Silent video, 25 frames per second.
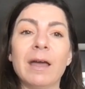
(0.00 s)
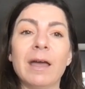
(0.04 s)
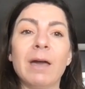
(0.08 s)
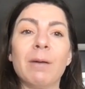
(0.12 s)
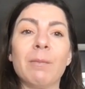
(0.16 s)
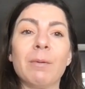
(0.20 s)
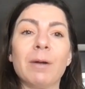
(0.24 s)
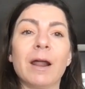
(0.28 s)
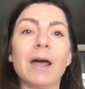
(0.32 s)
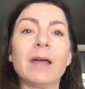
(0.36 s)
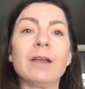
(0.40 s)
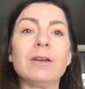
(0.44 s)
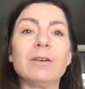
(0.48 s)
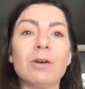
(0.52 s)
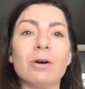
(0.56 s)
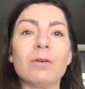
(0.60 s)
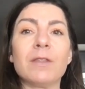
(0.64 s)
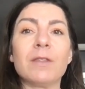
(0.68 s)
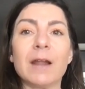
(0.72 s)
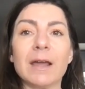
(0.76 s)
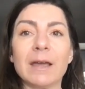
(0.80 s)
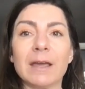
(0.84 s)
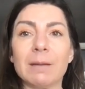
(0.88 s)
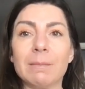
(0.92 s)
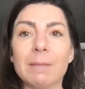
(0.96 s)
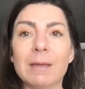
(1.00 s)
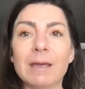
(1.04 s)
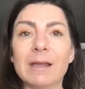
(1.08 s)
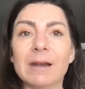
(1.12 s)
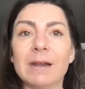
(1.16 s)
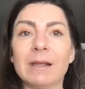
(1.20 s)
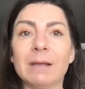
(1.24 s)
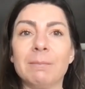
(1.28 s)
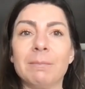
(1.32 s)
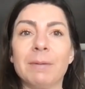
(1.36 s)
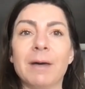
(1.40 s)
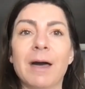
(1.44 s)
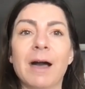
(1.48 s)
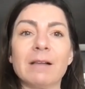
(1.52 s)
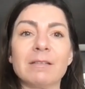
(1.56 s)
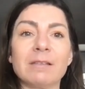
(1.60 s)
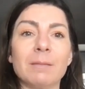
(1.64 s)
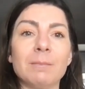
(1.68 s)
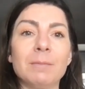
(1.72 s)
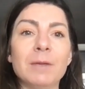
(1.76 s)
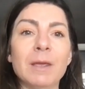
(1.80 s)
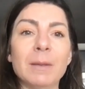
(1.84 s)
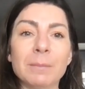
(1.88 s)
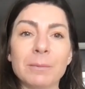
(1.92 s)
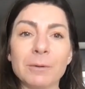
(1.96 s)
And when I know that I can make an impact
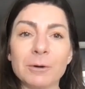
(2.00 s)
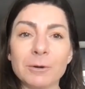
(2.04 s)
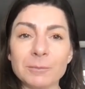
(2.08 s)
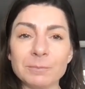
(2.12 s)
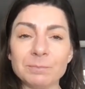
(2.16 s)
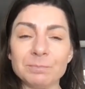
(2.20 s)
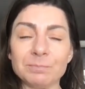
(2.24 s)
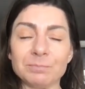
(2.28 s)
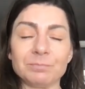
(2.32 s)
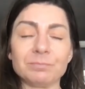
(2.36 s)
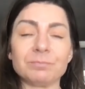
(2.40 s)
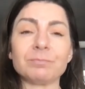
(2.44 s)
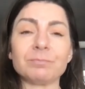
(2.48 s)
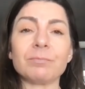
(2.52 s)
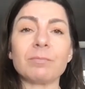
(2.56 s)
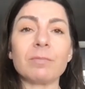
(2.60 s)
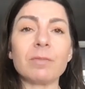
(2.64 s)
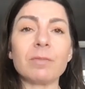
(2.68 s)
on people,